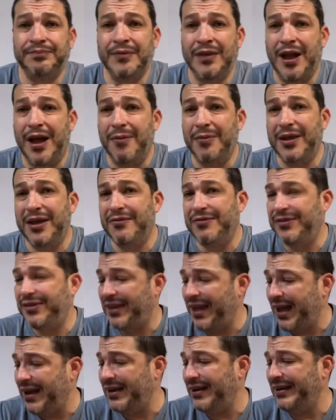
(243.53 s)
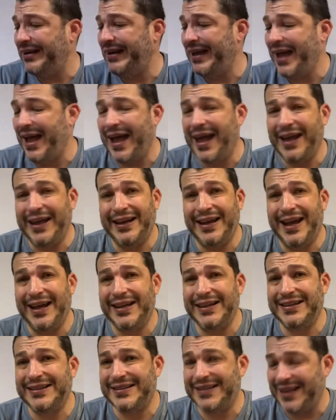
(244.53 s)
I'm giving that a 9 out
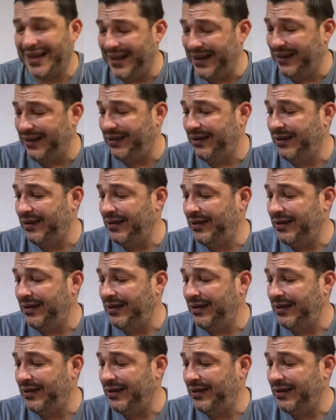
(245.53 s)
of 10.